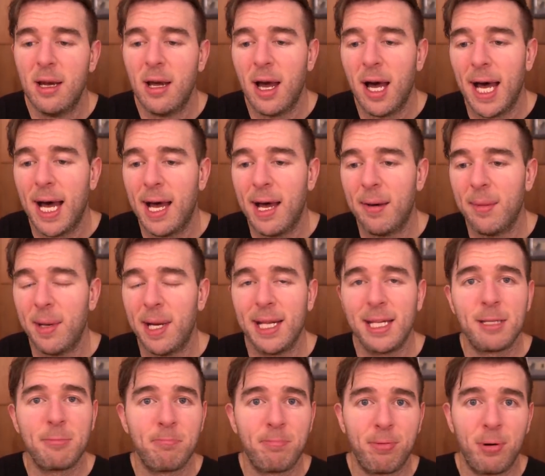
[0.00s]
And
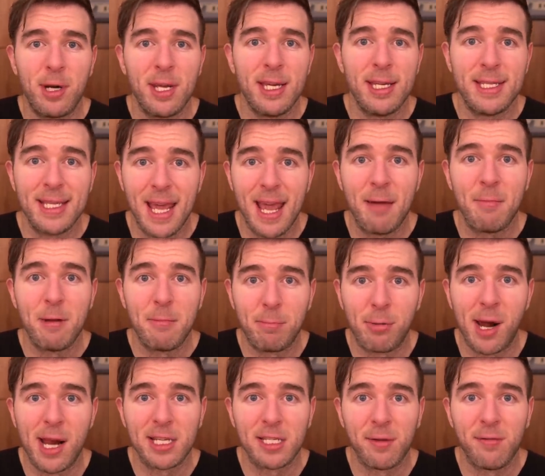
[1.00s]
it's pretty damn
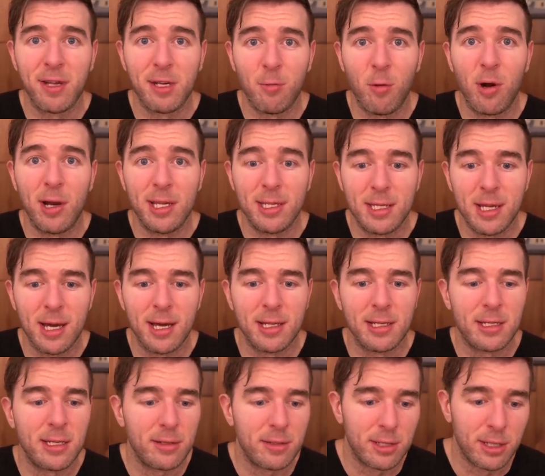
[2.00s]
impressive at what it does.